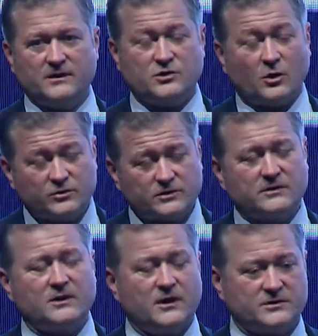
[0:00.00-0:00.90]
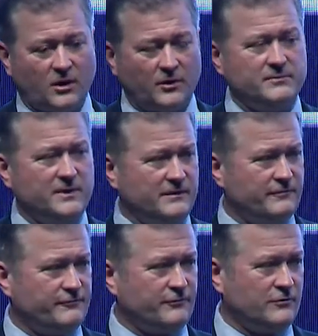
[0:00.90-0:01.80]
Total autonomy
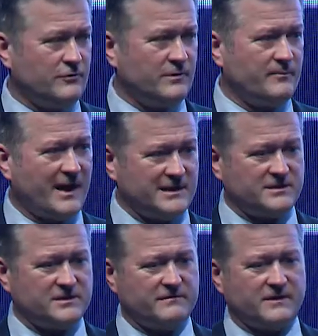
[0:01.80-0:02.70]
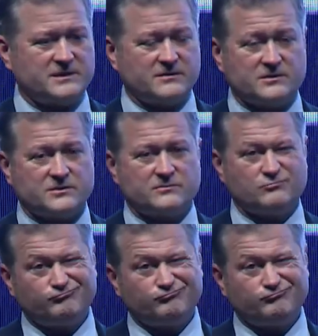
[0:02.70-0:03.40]
for passenger vessels,